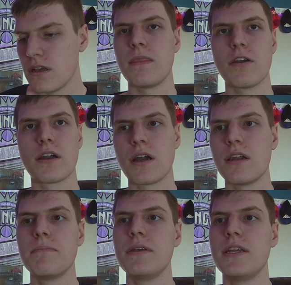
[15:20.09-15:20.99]
There are
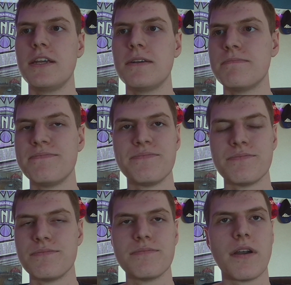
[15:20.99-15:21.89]
gonna be
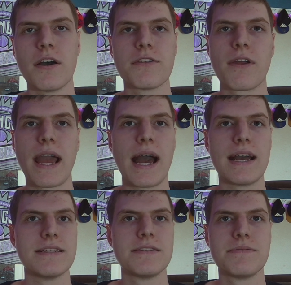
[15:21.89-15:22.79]
other
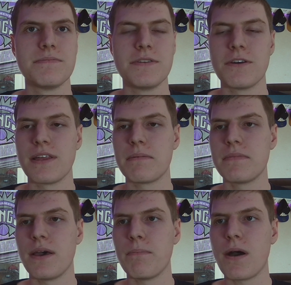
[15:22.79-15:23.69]
guys,
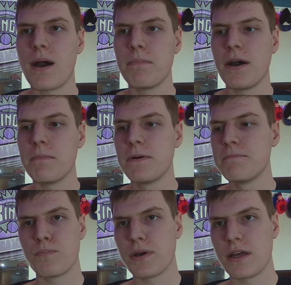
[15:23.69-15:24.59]
that pop up,
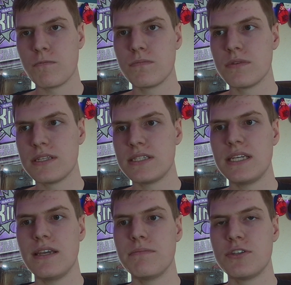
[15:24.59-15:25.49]
but this
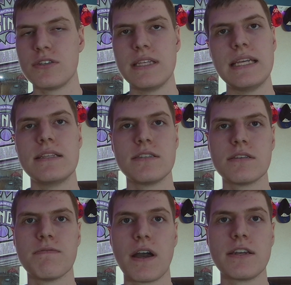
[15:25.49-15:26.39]
team just needs
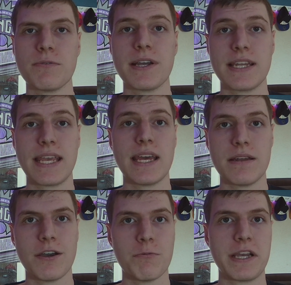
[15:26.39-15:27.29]
to find a way to get
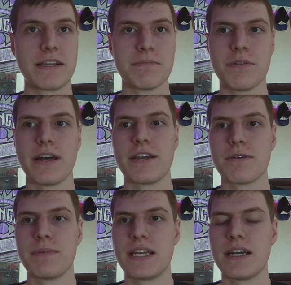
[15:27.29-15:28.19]
a wing
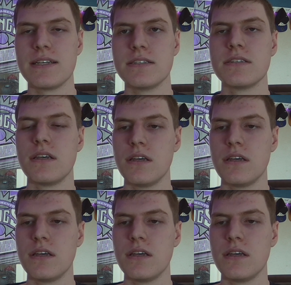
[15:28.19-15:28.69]
player because